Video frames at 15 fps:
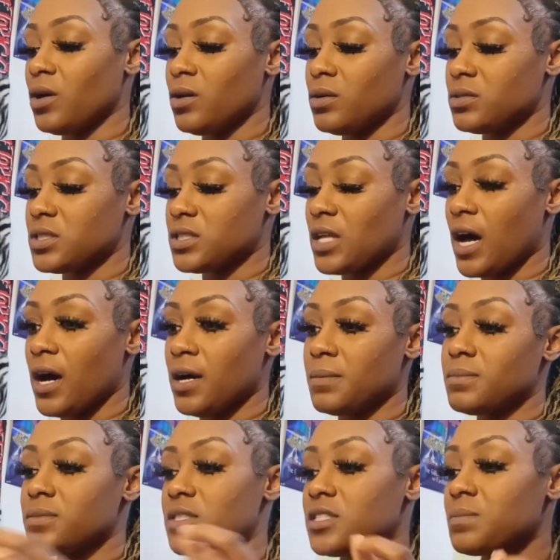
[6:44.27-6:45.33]

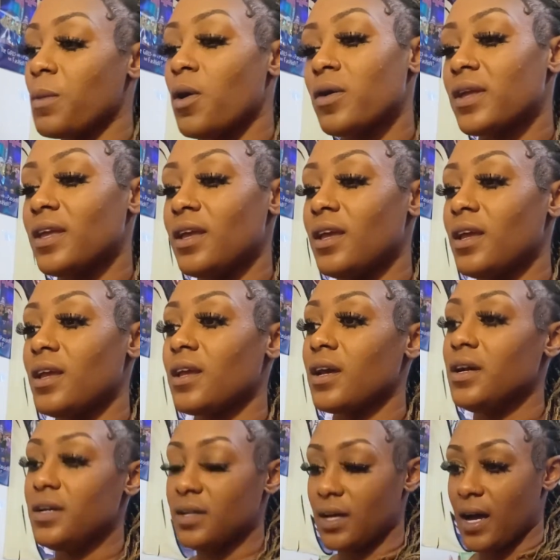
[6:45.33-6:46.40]
stopped smoking.
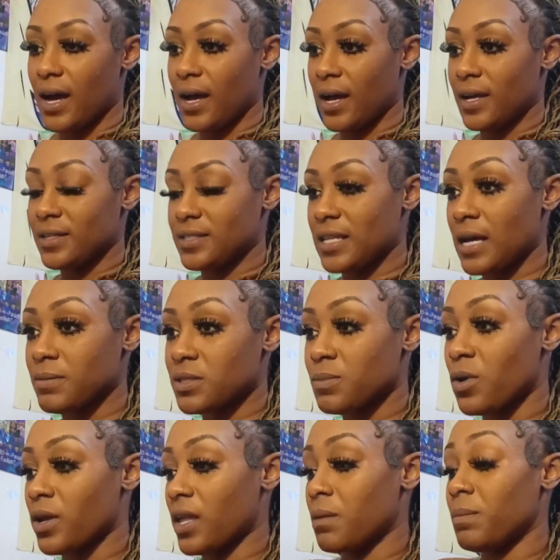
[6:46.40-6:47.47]
I stopped
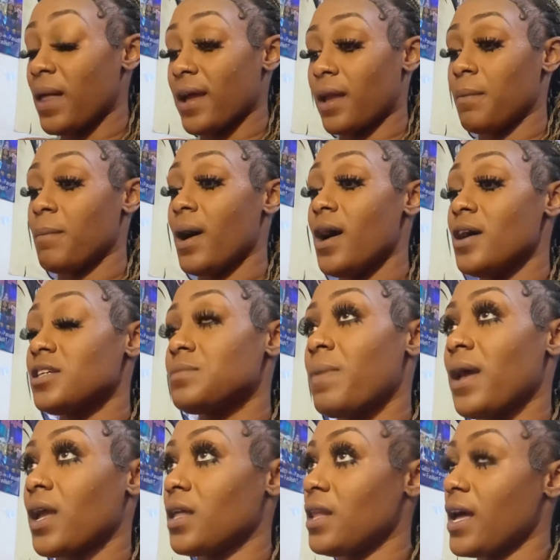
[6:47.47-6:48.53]
smoking Black and Milds
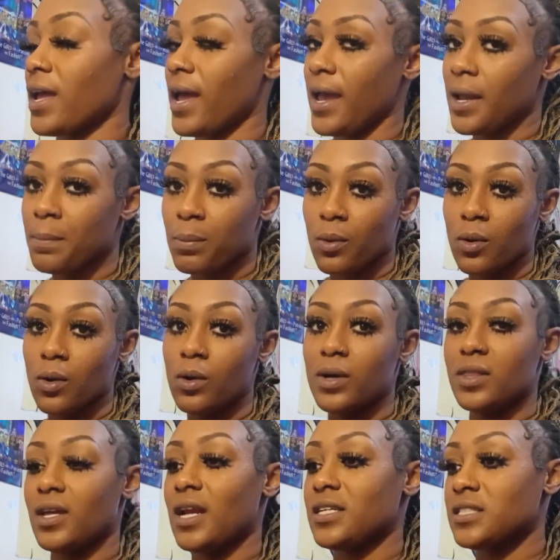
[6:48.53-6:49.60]
back in like April, and
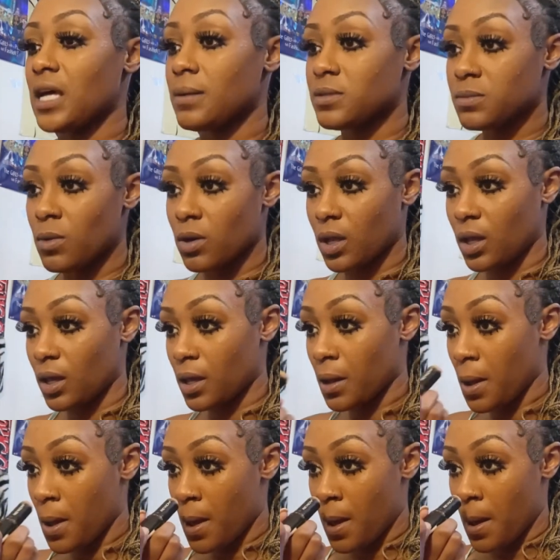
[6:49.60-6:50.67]
then I stopped smoking
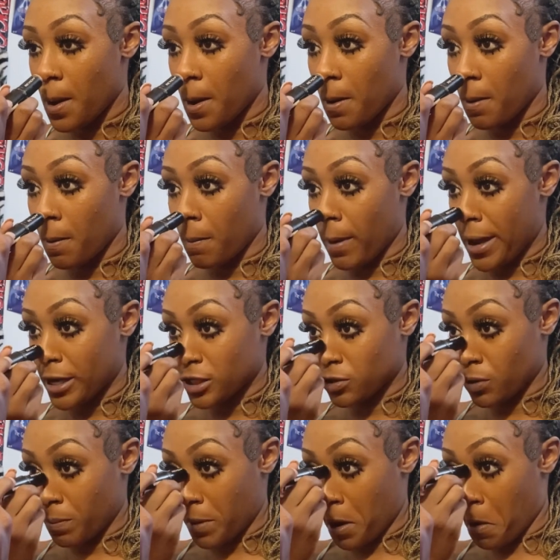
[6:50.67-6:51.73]
actual
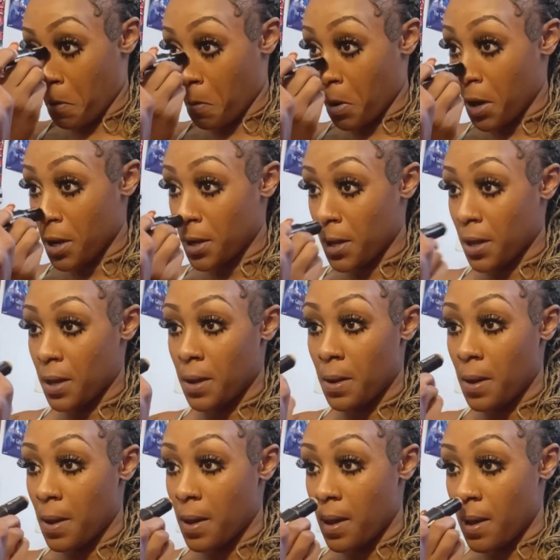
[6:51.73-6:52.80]
marijuana
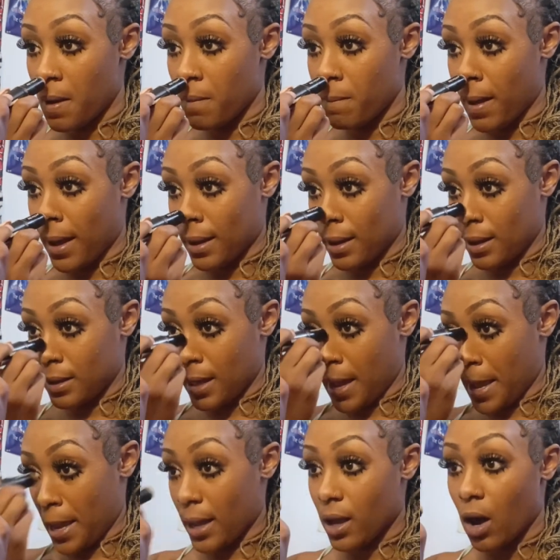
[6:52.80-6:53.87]
back in
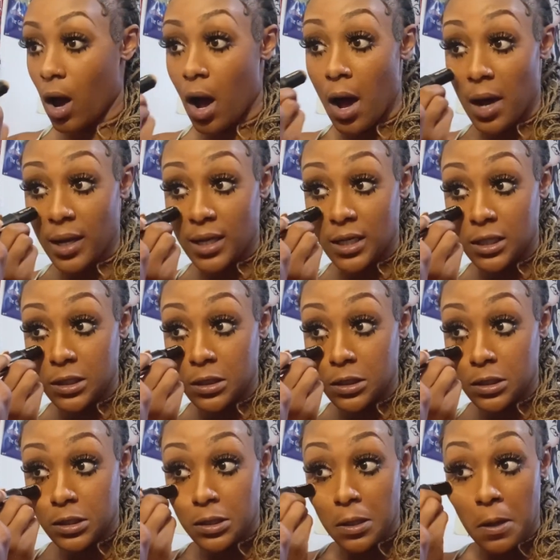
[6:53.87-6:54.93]
like
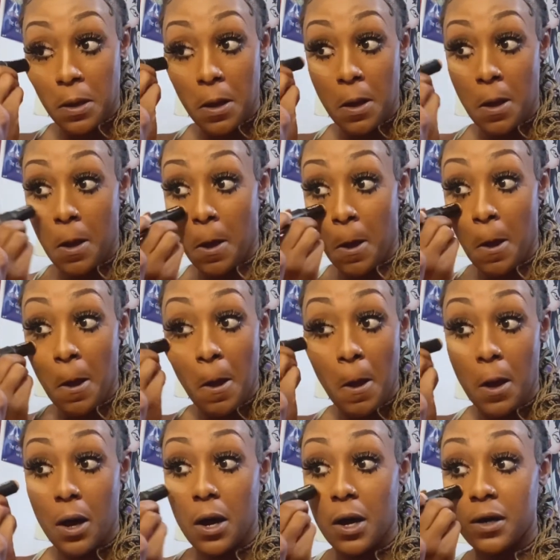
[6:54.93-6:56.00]
August,
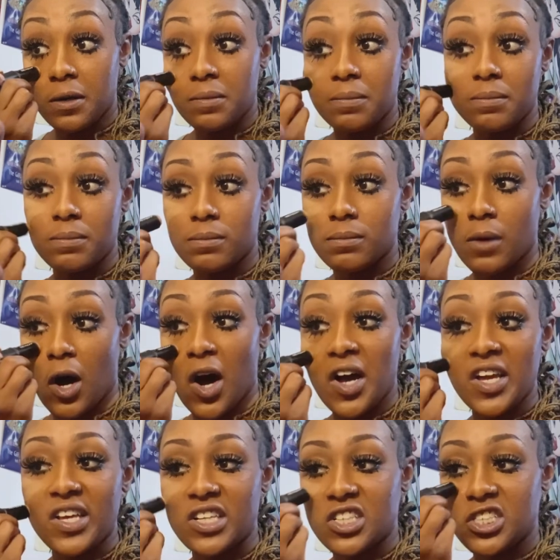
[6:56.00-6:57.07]

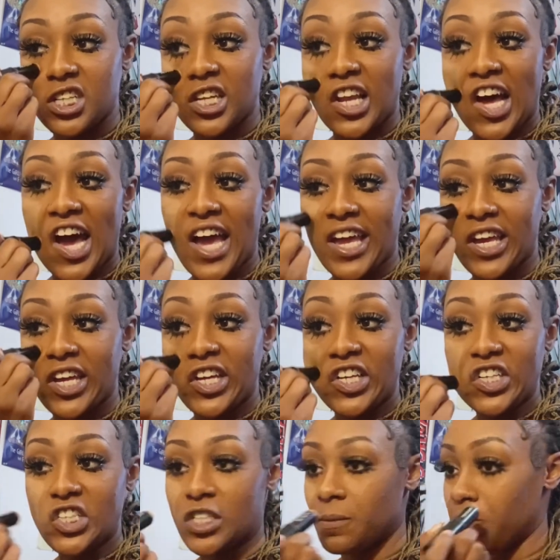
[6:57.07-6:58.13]

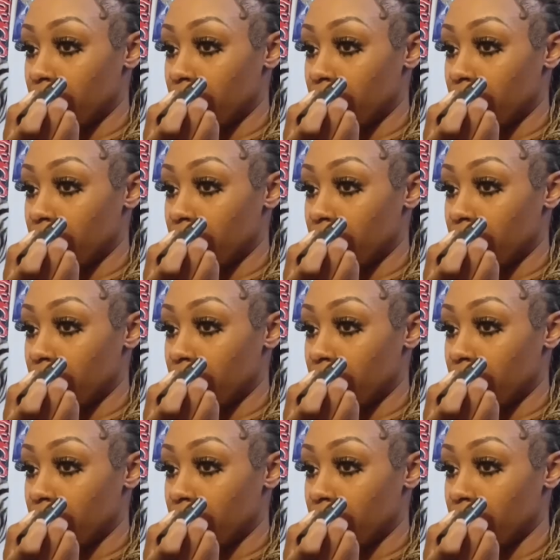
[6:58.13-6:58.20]
July-ish.